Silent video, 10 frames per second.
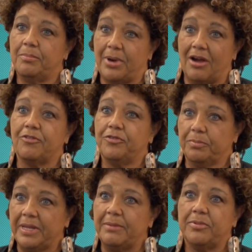powerful
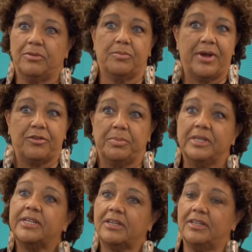people, whether
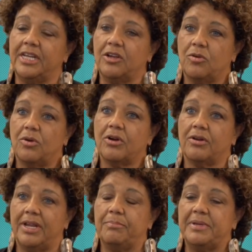politically
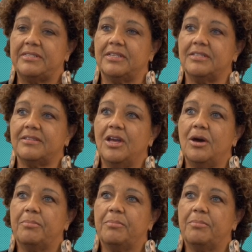or in business,